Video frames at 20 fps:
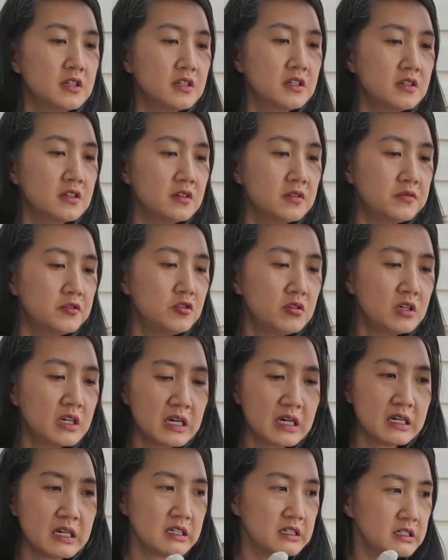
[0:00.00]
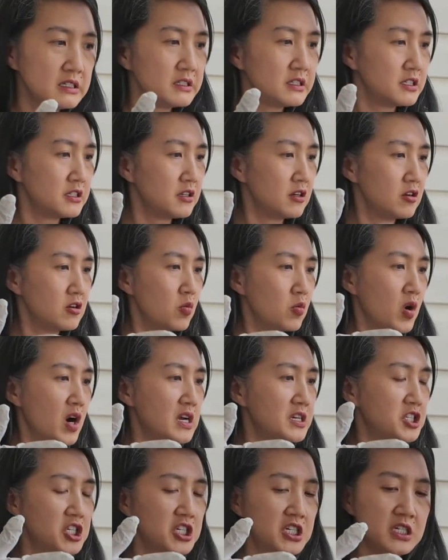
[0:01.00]
if you guys are
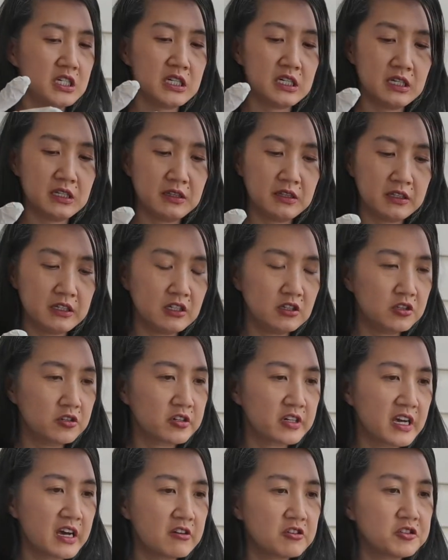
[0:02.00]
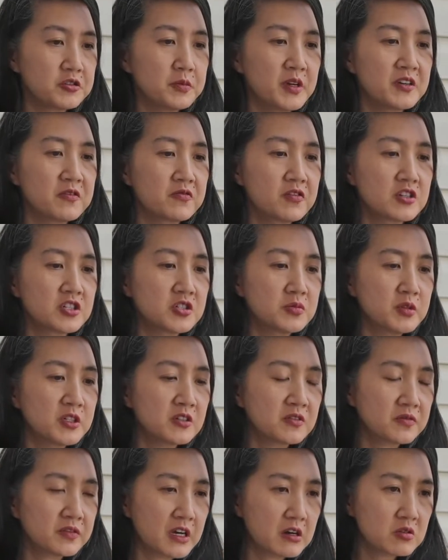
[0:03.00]
watching in the Learn How to Make French
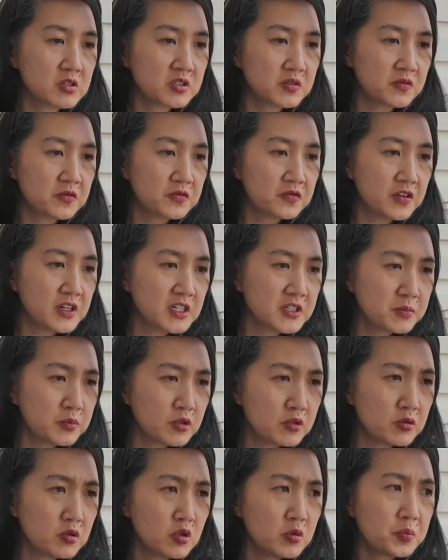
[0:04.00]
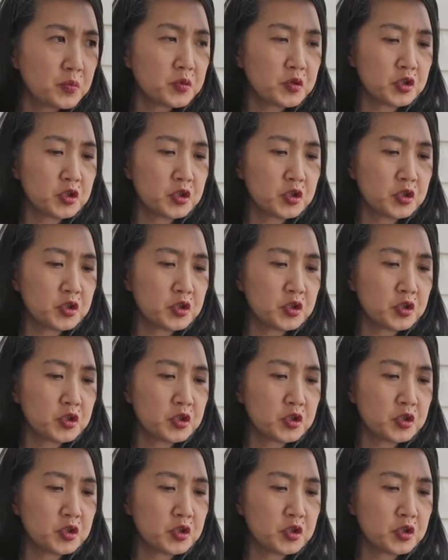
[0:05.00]
Beaded Flowers Facebook group,